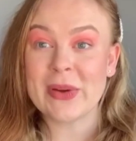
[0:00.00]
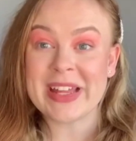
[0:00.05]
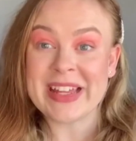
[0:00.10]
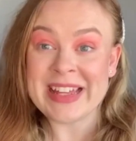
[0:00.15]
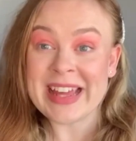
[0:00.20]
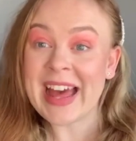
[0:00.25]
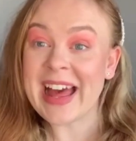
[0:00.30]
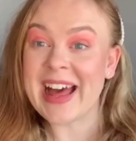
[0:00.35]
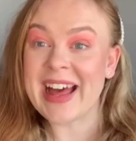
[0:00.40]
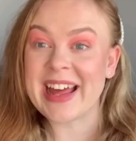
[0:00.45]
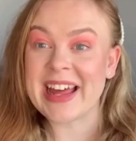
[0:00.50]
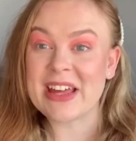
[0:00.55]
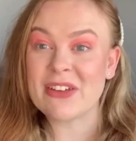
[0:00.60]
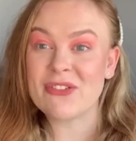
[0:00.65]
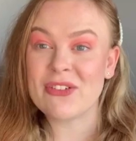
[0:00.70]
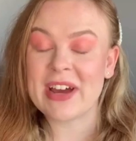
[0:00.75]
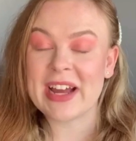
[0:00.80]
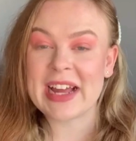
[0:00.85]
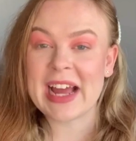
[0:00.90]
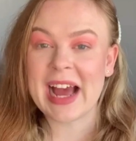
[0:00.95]
yeah, if
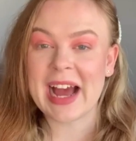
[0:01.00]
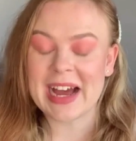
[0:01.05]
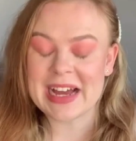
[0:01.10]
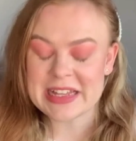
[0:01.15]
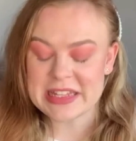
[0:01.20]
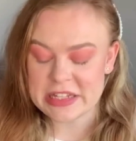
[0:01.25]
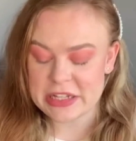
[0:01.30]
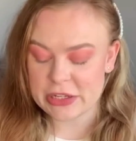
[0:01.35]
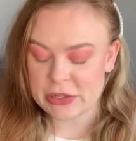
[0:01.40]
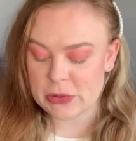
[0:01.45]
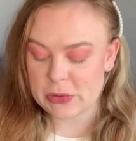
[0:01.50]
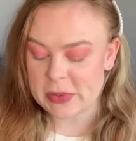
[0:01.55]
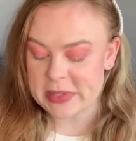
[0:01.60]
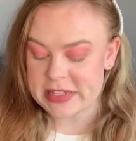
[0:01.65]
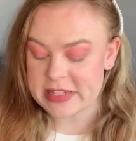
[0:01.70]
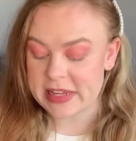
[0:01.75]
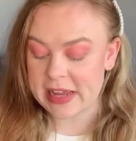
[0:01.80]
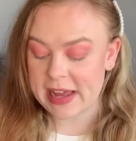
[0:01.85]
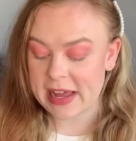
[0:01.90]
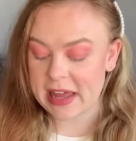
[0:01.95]
I had to
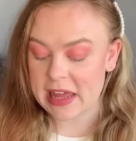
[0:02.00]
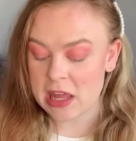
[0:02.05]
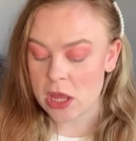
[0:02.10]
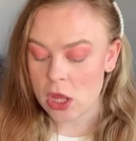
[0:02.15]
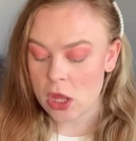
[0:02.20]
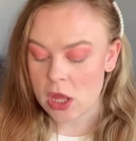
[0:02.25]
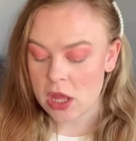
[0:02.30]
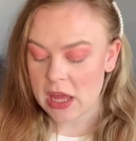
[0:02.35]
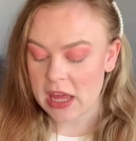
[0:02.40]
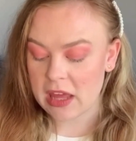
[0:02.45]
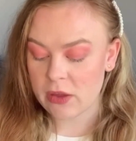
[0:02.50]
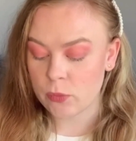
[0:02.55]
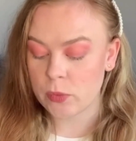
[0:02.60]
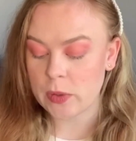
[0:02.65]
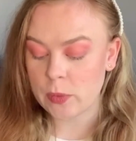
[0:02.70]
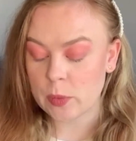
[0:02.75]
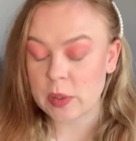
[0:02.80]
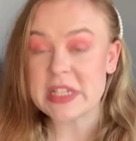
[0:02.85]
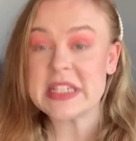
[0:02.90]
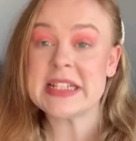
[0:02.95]
say if we
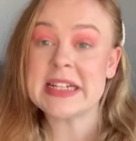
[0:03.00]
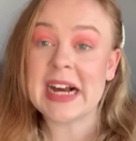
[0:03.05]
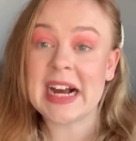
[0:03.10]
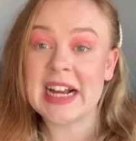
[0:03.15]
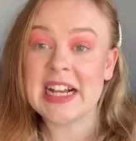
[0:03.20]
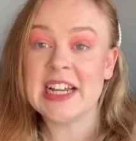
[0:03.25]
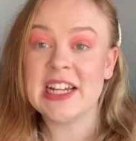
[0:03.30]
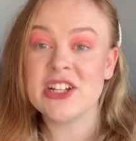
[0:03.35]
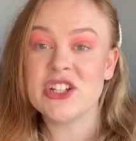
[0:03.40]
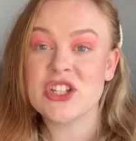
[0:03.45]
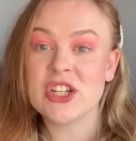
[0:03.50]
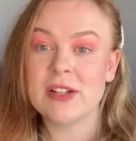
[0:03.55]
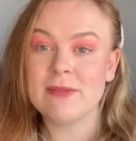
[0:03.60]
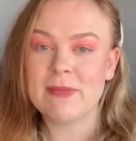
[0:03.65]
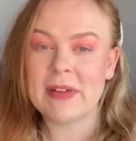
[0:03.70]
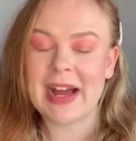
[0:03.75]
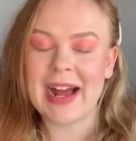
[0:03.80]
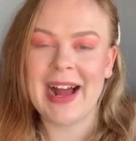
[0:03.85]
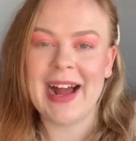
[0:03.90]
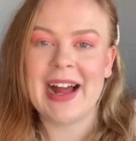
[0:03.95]
were stylish,
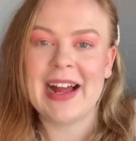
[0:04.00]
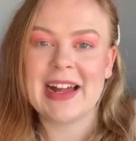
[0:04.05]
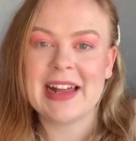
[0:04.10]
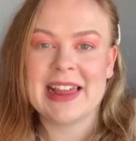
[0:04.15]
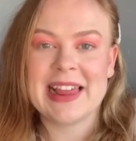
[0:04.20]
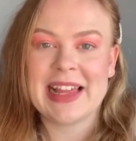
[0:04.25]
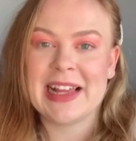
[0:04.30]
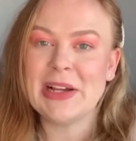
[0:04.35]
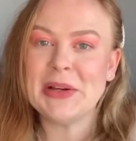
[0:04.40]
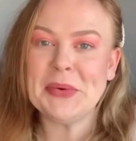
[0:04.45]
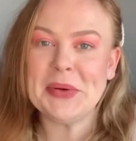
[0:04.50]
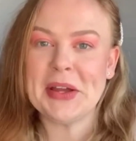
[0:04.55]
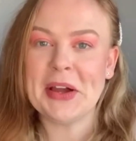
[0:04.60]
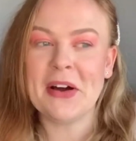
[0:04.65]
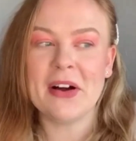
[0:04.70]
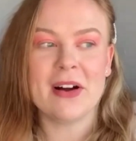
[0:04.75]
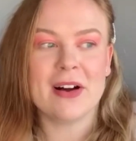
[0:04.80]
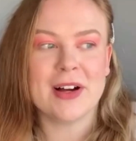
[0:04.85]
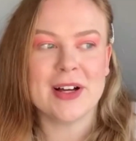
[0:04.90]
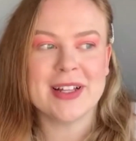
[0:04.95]
I think we
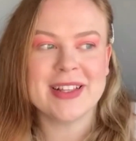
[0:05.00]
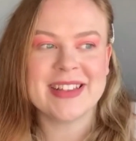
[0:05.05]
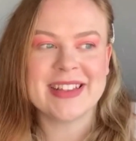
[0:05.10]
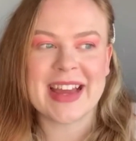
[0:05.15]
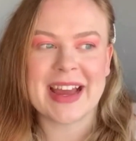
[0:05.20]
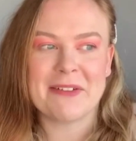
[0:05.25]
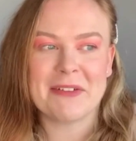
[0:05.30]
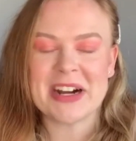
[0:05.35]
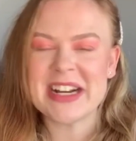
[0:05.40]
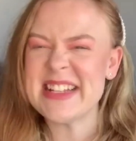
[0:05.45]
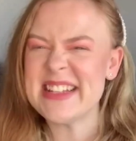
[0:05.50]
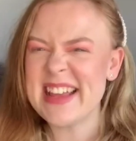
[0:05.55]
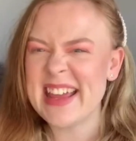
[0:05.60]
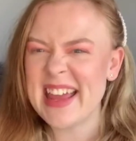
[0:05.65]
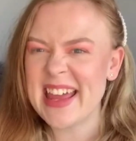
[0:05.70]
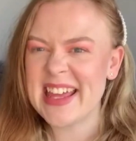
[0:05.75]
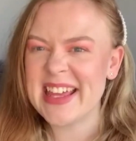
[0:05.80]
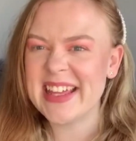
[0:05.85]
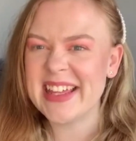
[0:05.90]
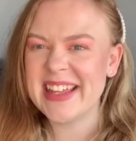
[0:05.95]
are, dare I say
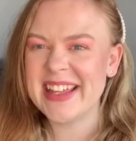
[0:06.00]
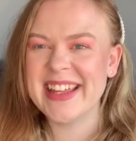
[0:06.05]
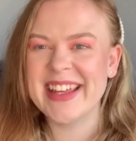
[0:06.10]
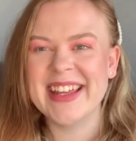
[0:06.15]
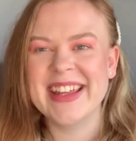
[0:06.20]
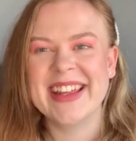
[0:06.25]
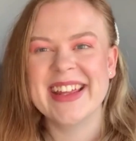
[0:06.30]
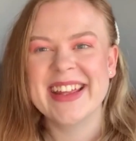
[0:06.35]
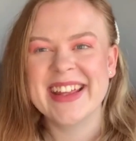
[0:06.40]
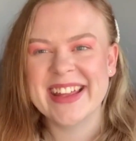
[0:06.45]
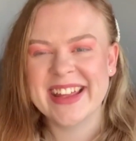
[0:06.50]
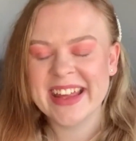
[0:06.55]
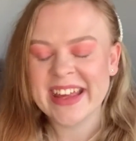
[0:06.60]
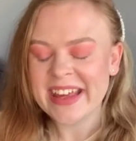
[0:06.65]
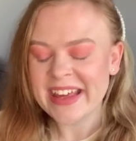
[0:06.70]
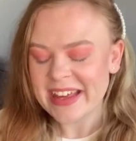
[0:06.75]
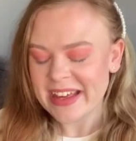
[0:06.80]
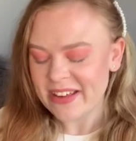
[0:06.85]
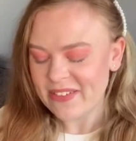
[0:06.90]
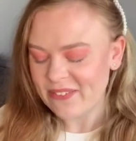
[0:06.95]
it?
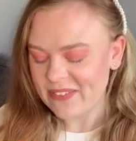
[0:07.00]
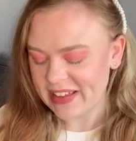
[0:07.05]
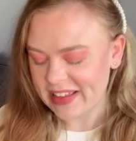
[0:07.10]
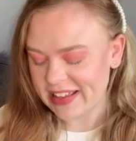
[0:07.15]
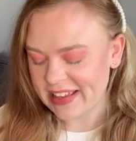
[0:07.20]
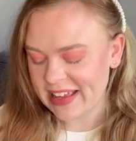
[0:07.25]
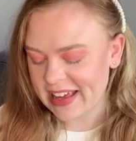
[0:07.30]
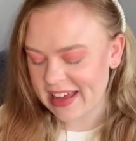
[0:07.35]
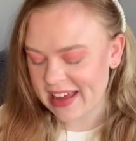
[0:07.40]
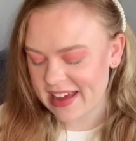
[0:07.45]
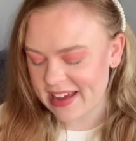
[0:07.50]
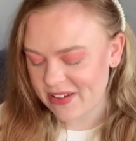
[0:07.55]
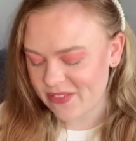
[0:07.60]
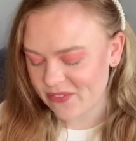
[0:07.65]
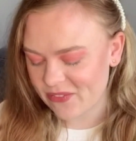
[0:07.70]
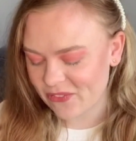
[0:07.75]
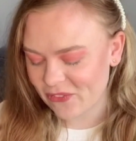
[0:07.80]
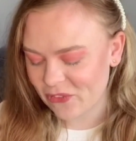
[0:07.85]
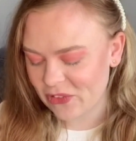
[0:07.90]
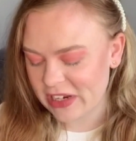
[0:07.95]
But yeah,
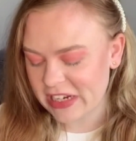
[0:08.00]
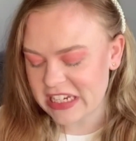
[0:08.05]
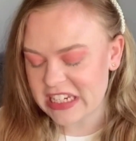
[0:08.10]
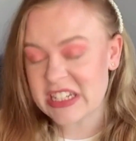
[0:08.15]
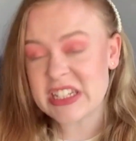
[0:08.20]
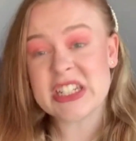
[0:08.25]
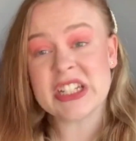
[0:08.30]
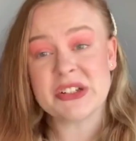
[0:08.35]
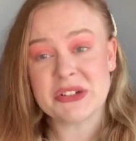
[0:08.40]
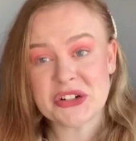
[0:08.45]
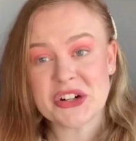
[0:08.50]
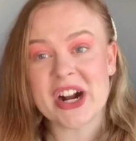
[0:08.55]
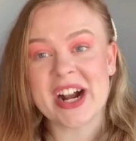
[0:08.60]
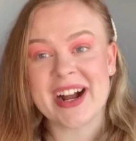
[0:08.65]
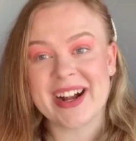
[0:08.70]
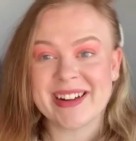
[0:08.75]
we do try.